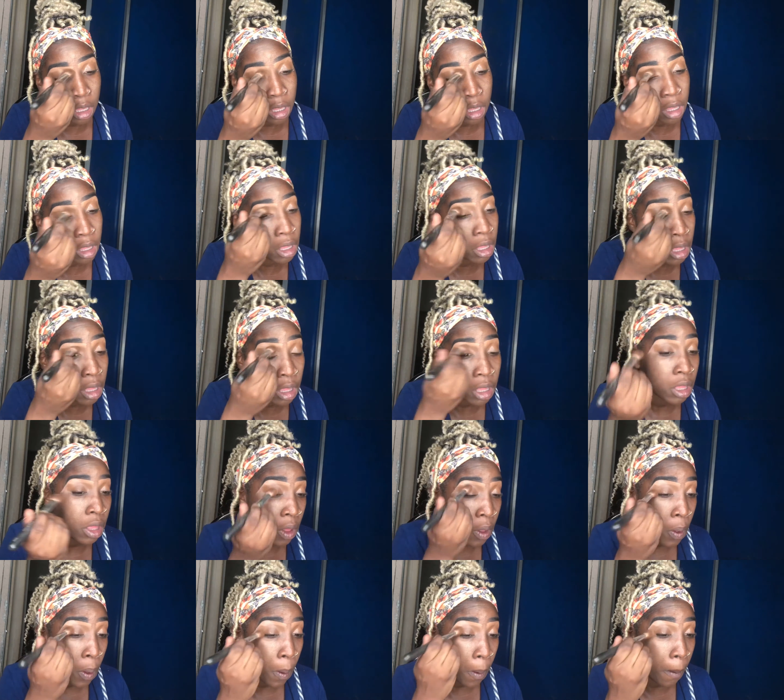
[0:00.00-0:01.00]
And then I
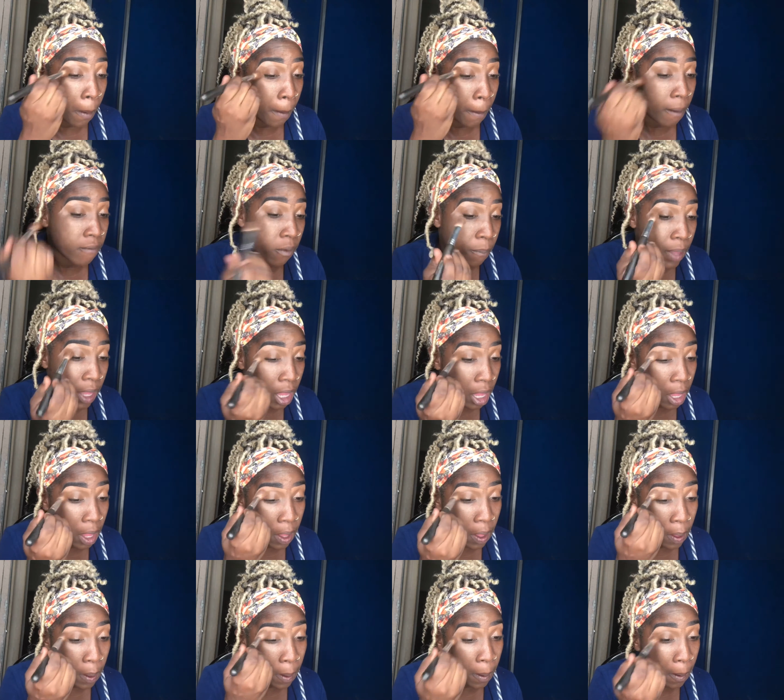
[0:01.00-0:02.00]
take a brush,
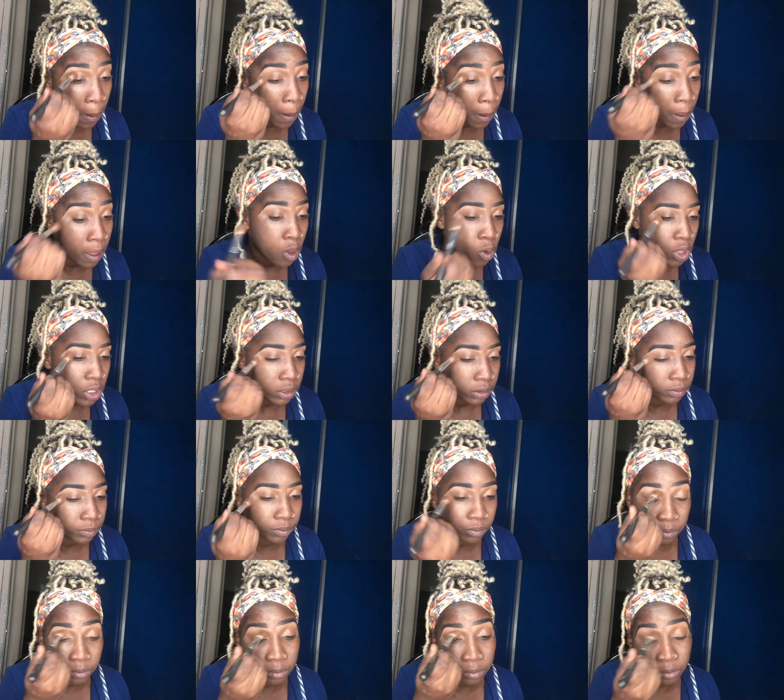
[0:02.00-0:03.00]
a bigger brush,
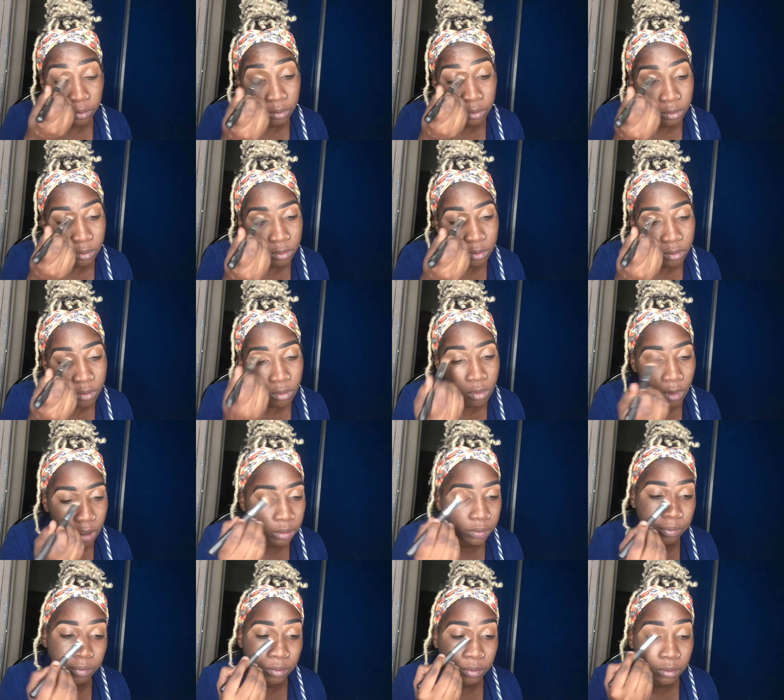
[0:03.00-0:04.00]
and I just
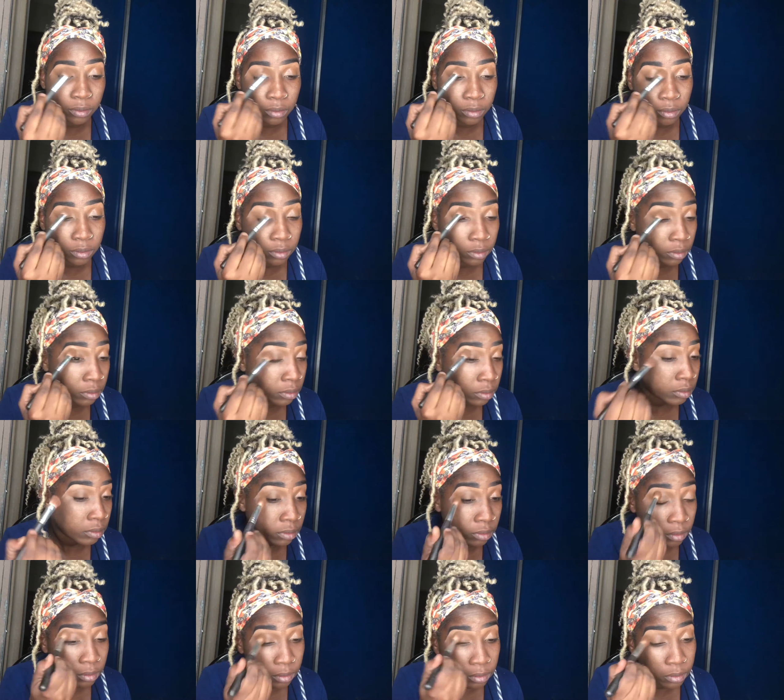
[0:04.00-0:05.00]
blend everything
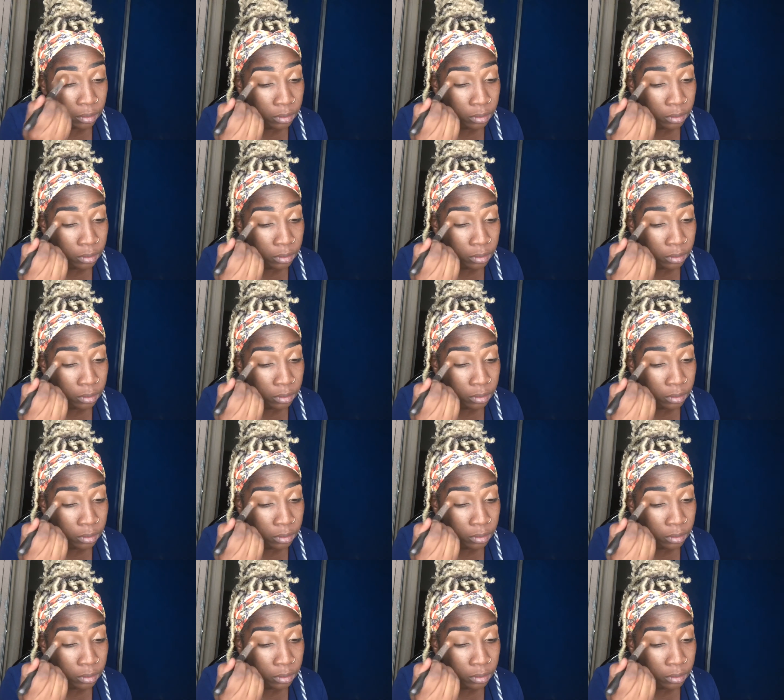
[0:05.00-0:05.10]
in.